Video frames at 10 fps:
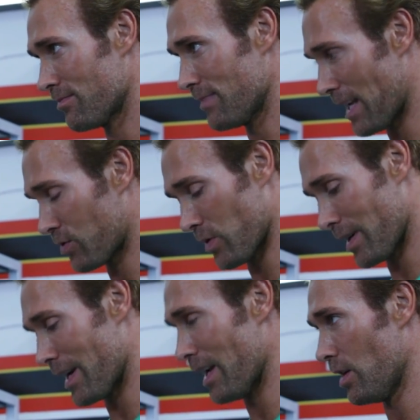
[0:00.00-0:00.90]
that's where
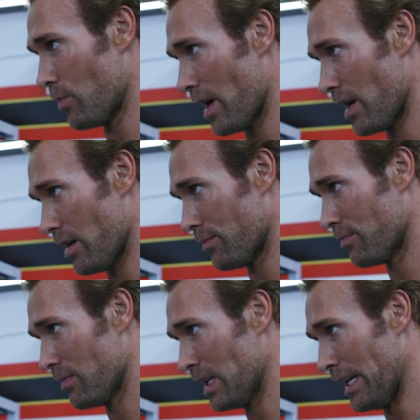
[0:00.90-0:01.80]
they're getting it, right here.
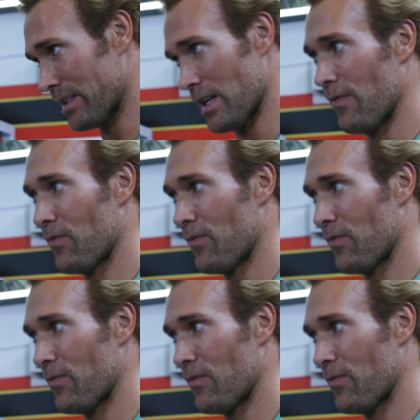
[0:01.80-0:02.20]
But it's not